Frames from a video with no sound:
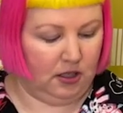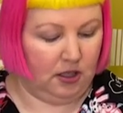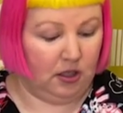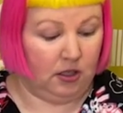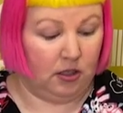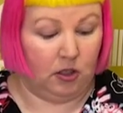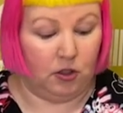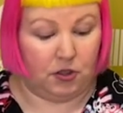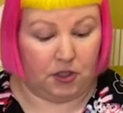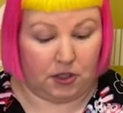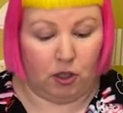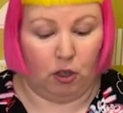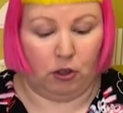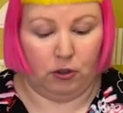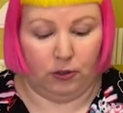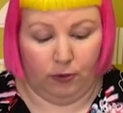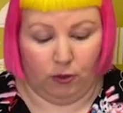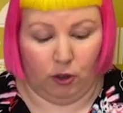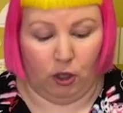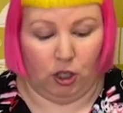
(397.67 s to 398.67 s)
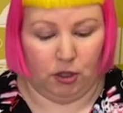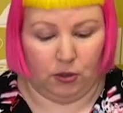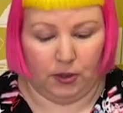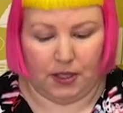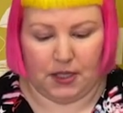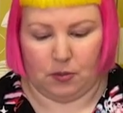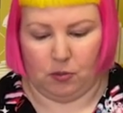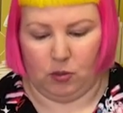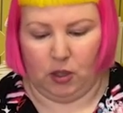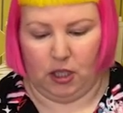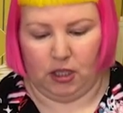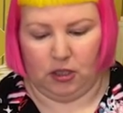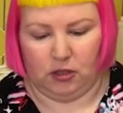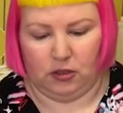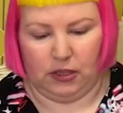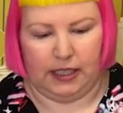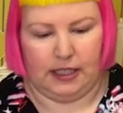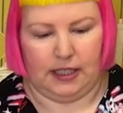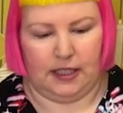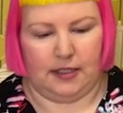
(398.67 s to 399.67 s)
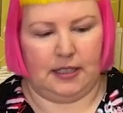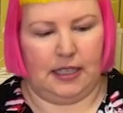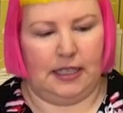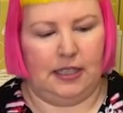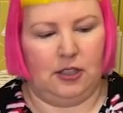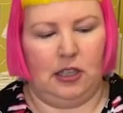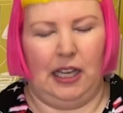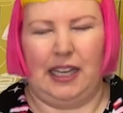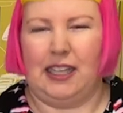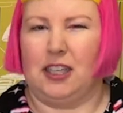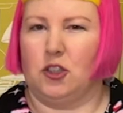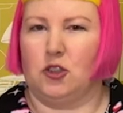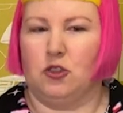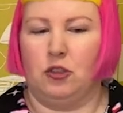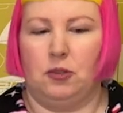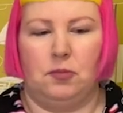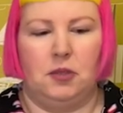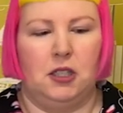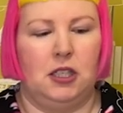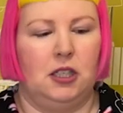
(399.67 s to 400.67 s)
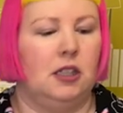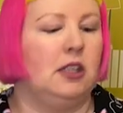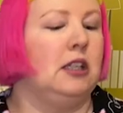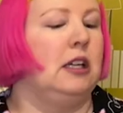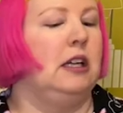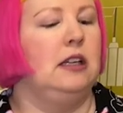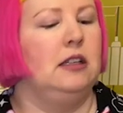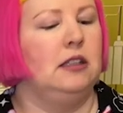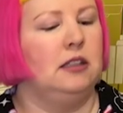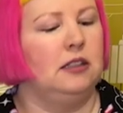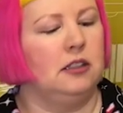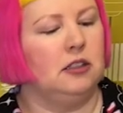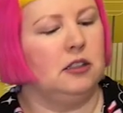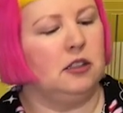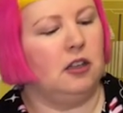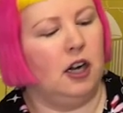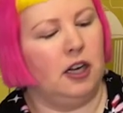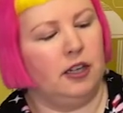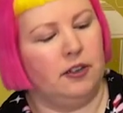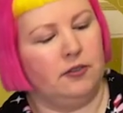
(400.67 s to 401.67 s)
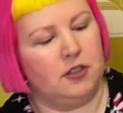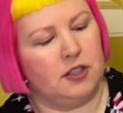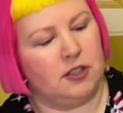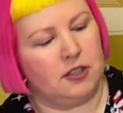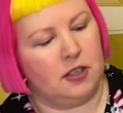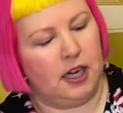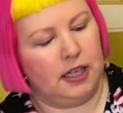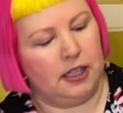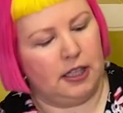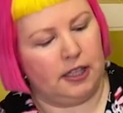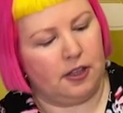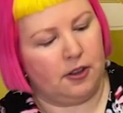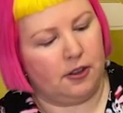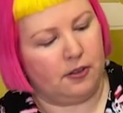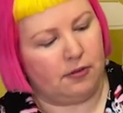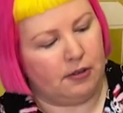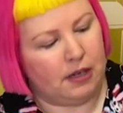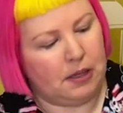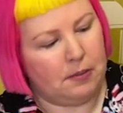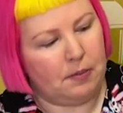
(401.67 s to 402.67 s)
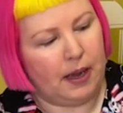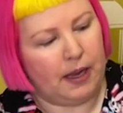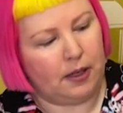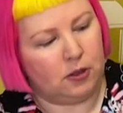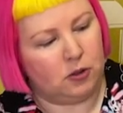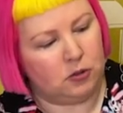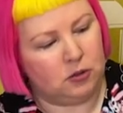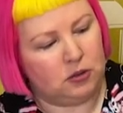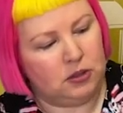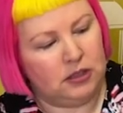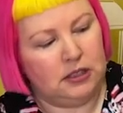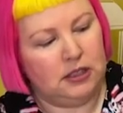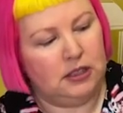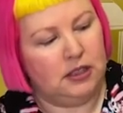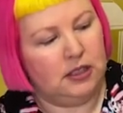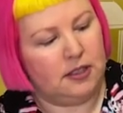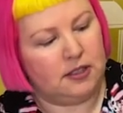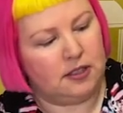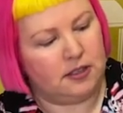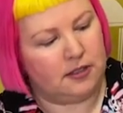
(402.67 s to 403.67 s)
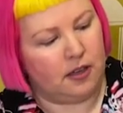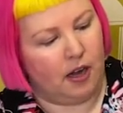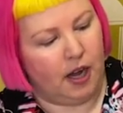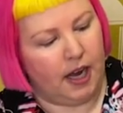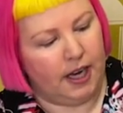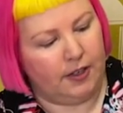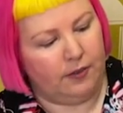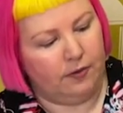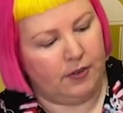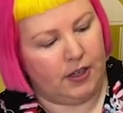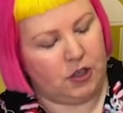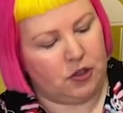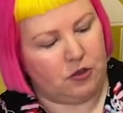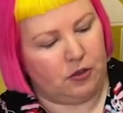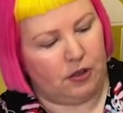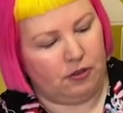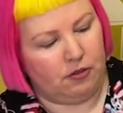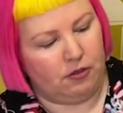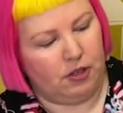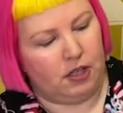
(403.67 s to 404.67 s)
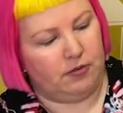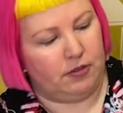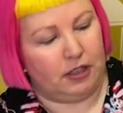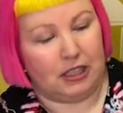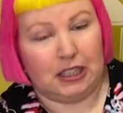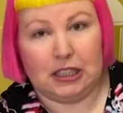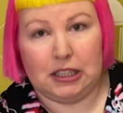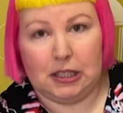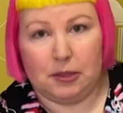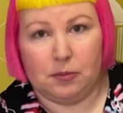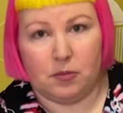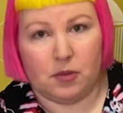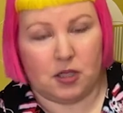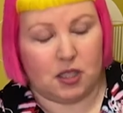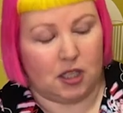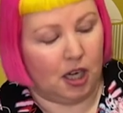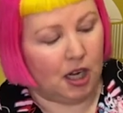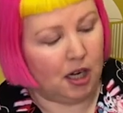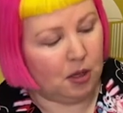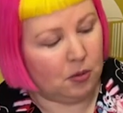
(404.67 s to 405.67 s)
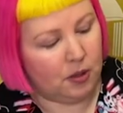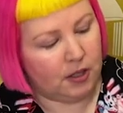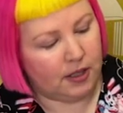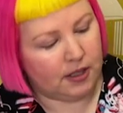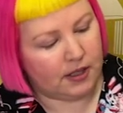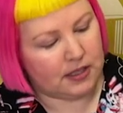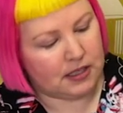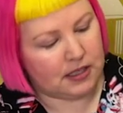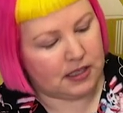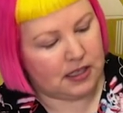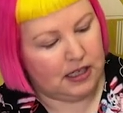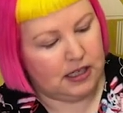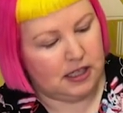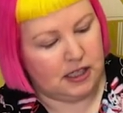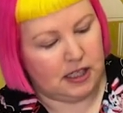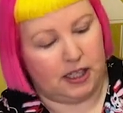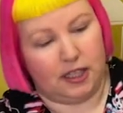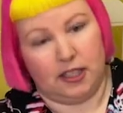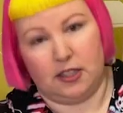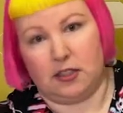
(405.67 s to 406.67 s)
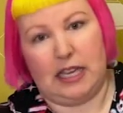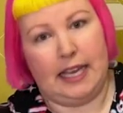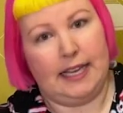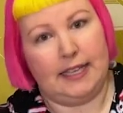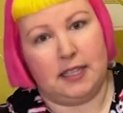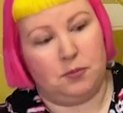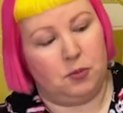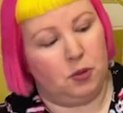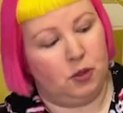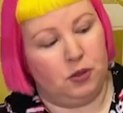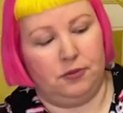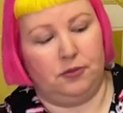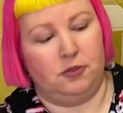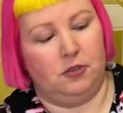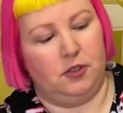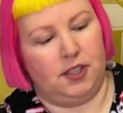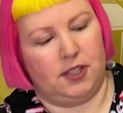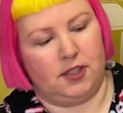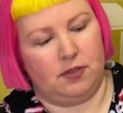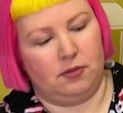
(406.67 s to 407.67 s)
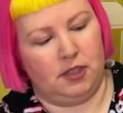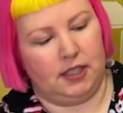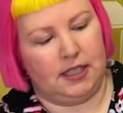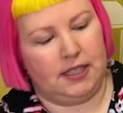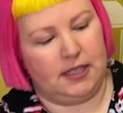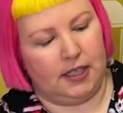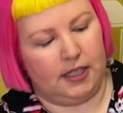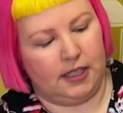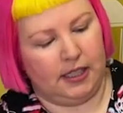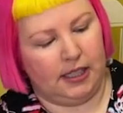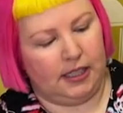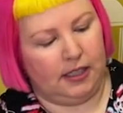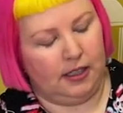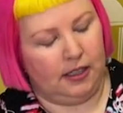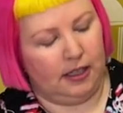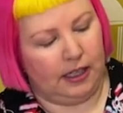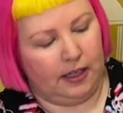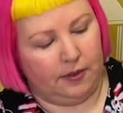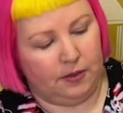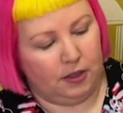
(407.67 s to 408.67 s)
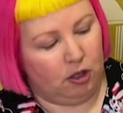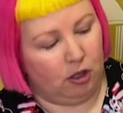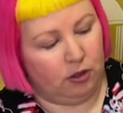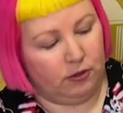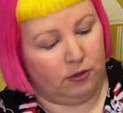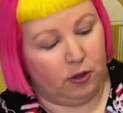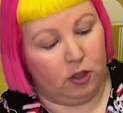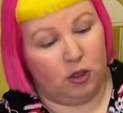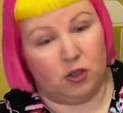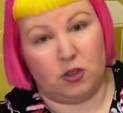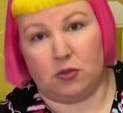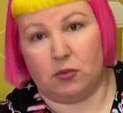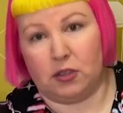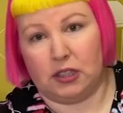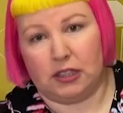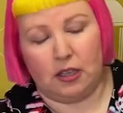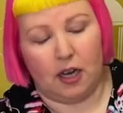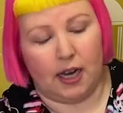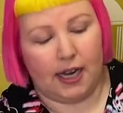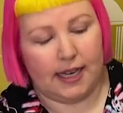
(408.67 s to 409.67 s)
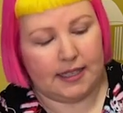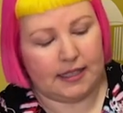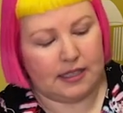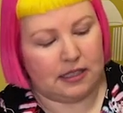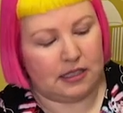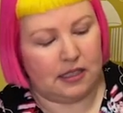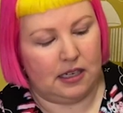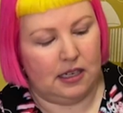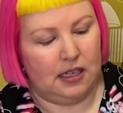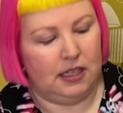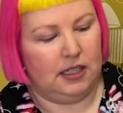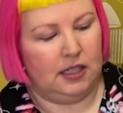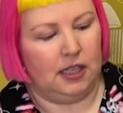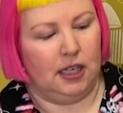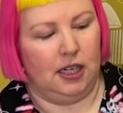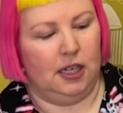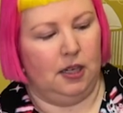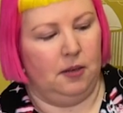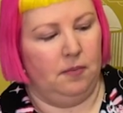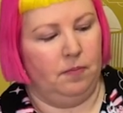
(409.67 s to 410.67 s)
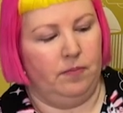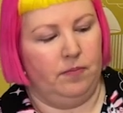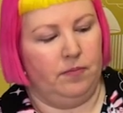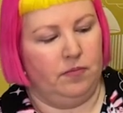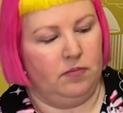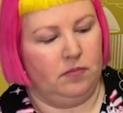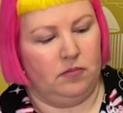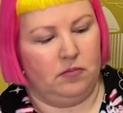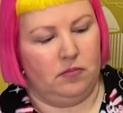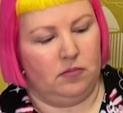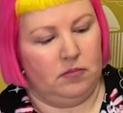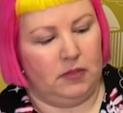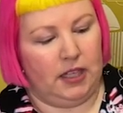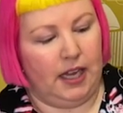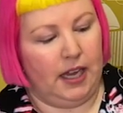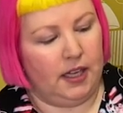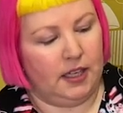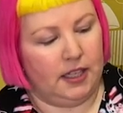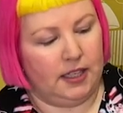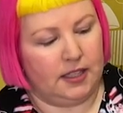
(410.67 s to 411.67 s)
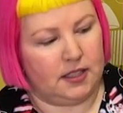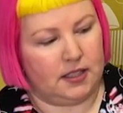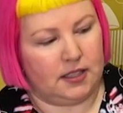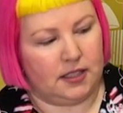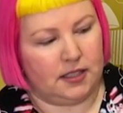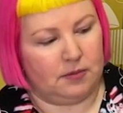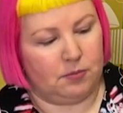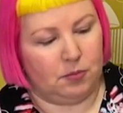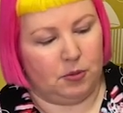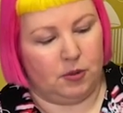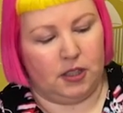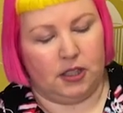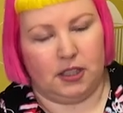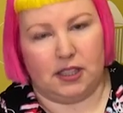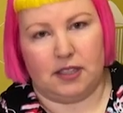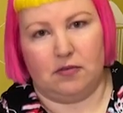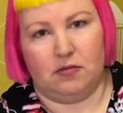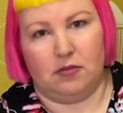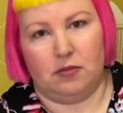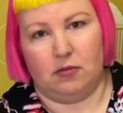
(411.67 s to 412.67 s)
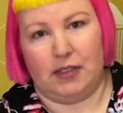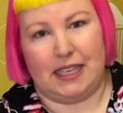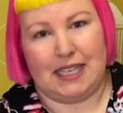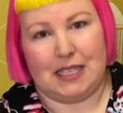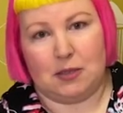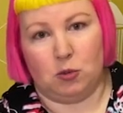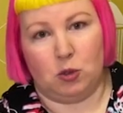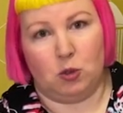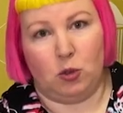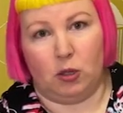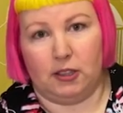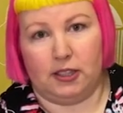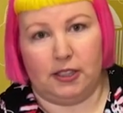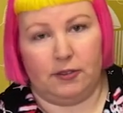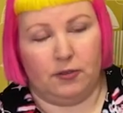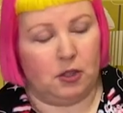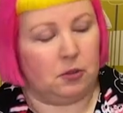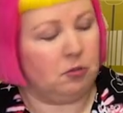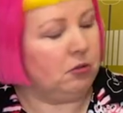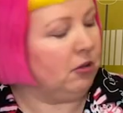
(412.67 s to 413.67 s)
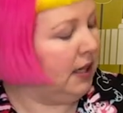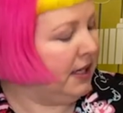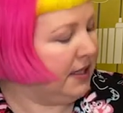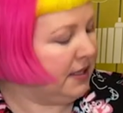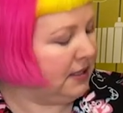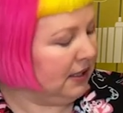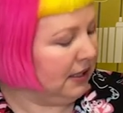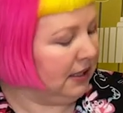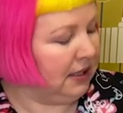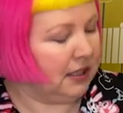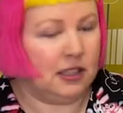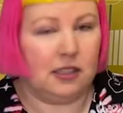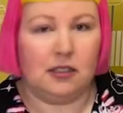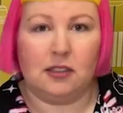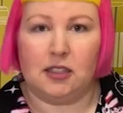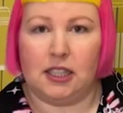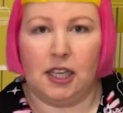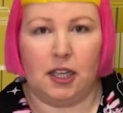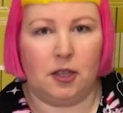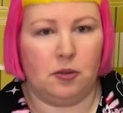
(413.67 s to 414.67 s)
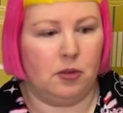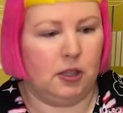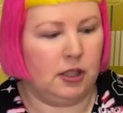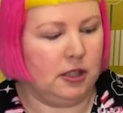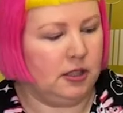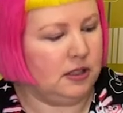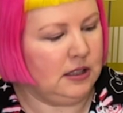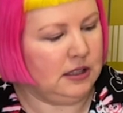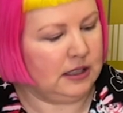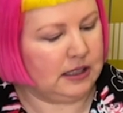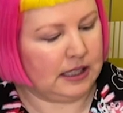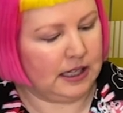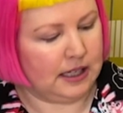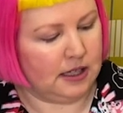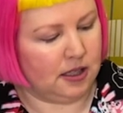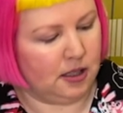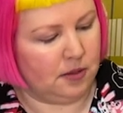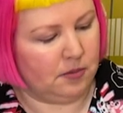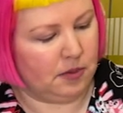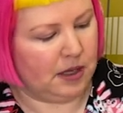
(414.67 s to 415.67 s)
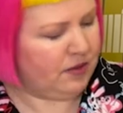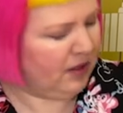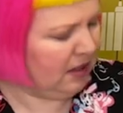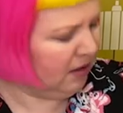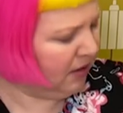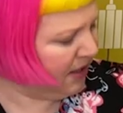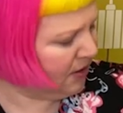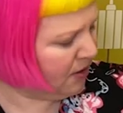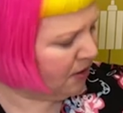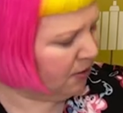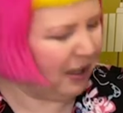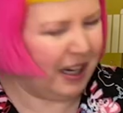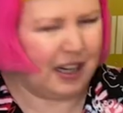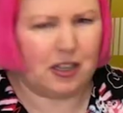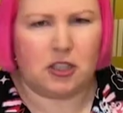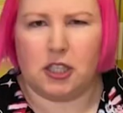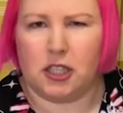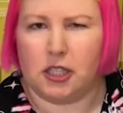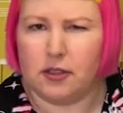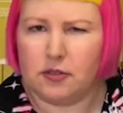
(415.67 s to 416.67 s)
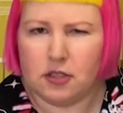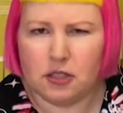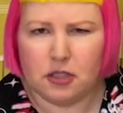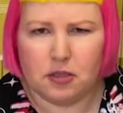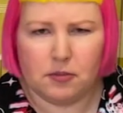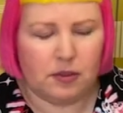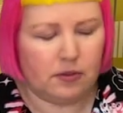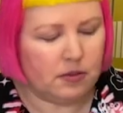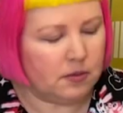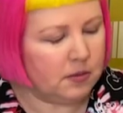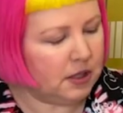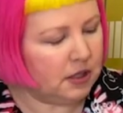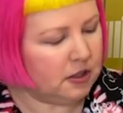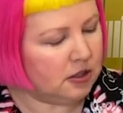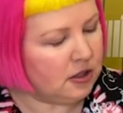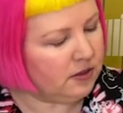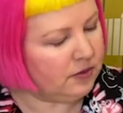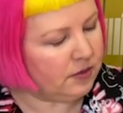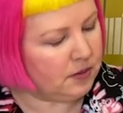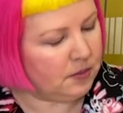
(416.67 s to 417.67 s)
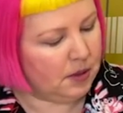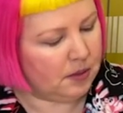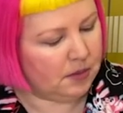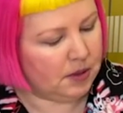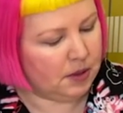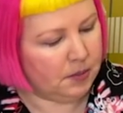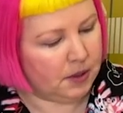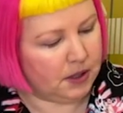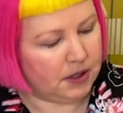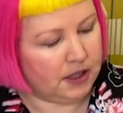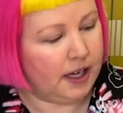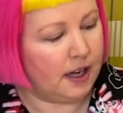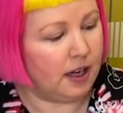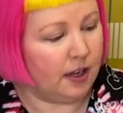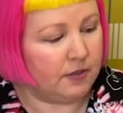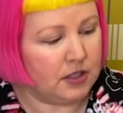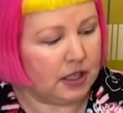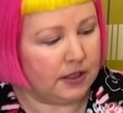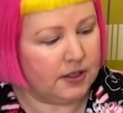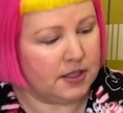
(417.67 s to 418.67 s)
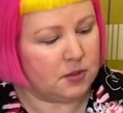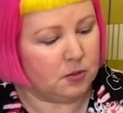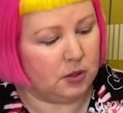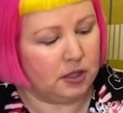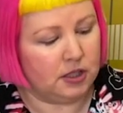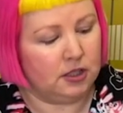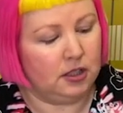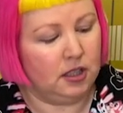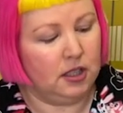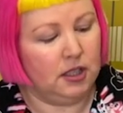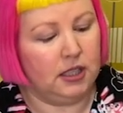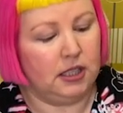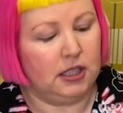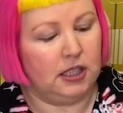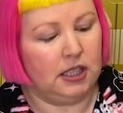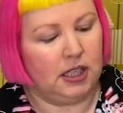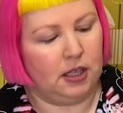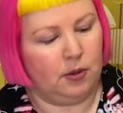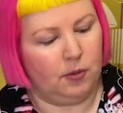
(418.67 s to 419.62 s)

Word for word: oh, it's gold foil as well. And it's a like a triptych kind of design, like a three panel design featuring three different Klimt artworks. And it's, it's beautiful. It's really stunning. Um, the gold foil is really nice. Um, yeah, it's pretty reasonable quality for the price like the other one. Um, I think these two are actually gifted to me from Hinkler from memory, but yeah, I've done this one. It